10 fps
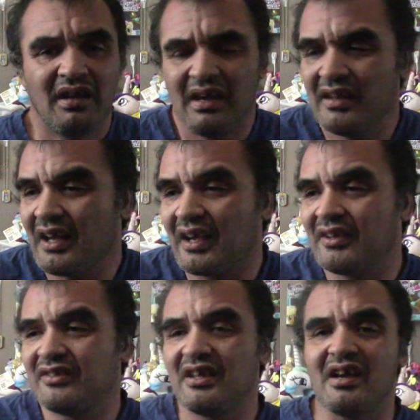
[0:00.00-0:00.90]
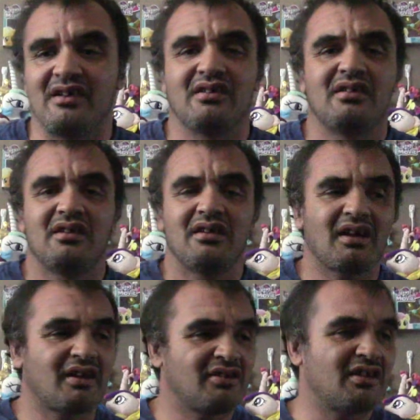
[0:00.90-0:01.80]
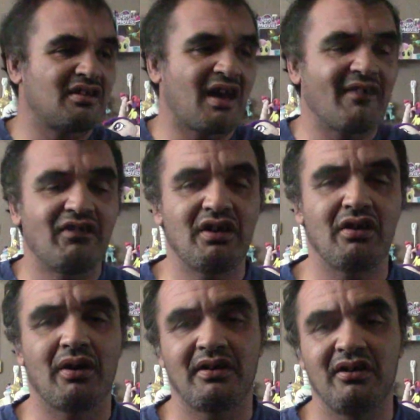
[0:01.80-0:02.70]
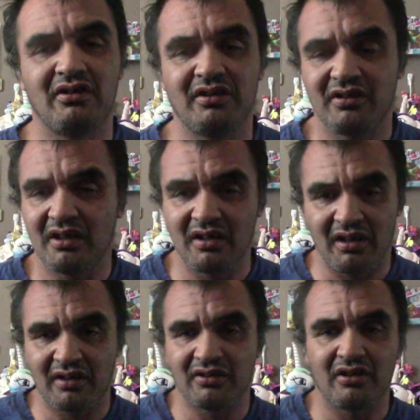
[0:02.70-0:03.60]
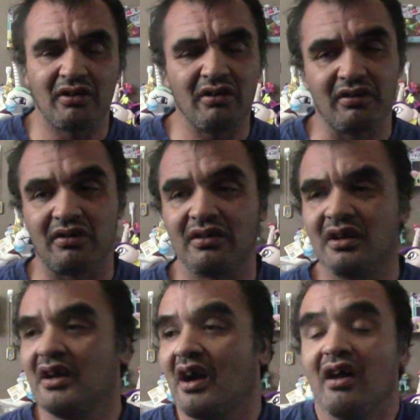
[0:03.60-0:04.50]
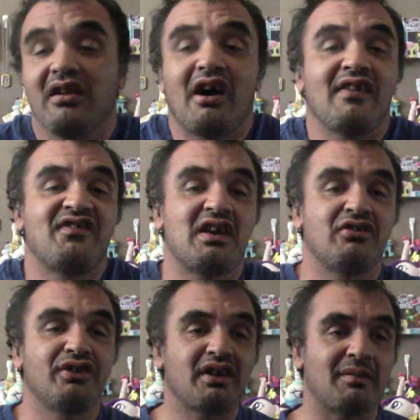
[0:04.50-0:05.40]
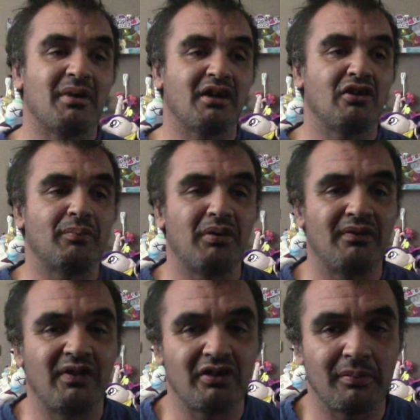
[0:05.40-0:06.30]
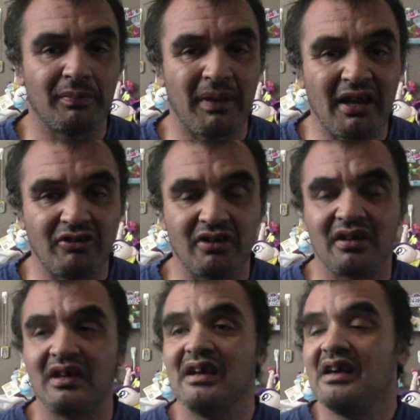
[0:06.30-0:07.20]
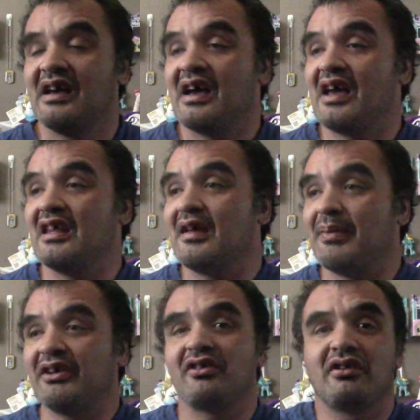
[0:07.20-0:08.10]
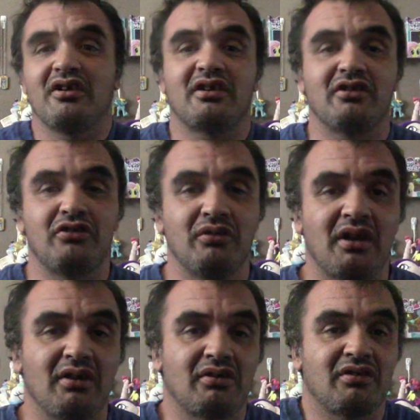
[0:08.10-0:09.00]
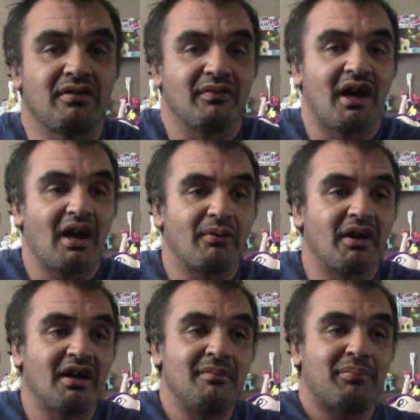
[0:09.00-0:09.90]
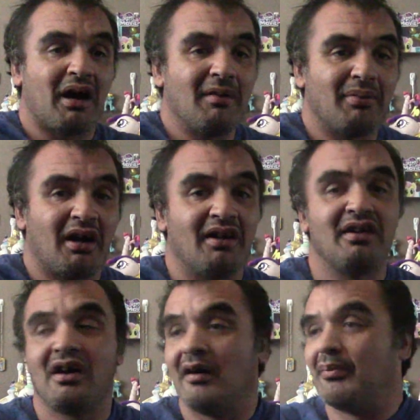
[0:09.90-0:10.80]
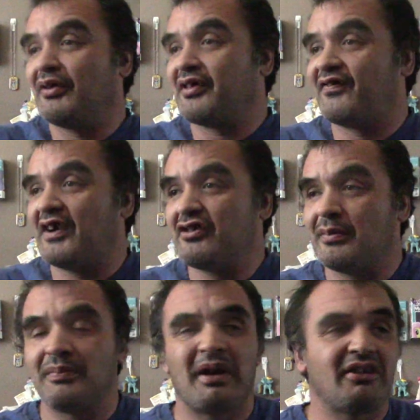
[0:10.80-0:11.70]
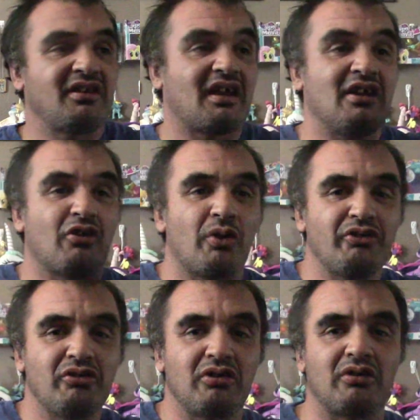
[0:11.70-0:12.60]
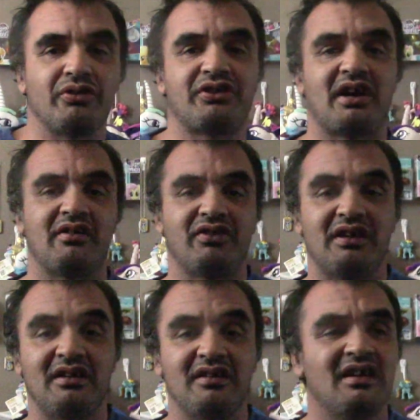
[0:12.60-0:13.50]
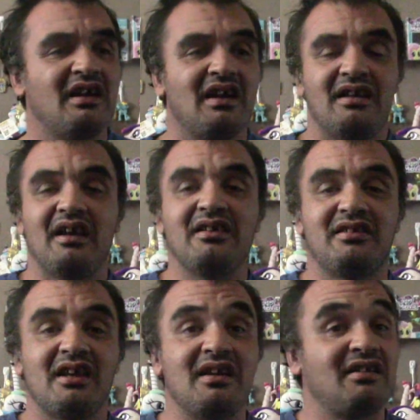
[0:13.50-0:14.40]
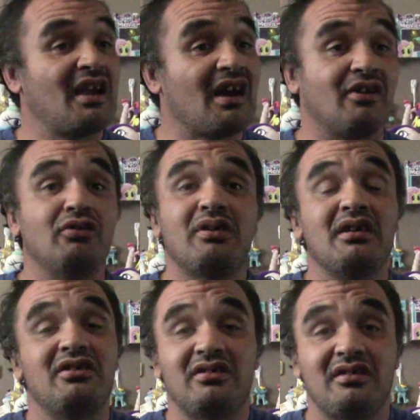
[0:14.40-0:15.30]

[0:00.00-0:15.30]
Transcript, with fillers: And like I said, and like I said in that video I did yesterday, and like I said earlier, a lot of fans look at My Little Pony Friendship is Magic, and they basically look at the two characters of Lyra and Bon Bon on both the Friendship is Magic and Equestria Girls side of things, and they say, yeah, you can,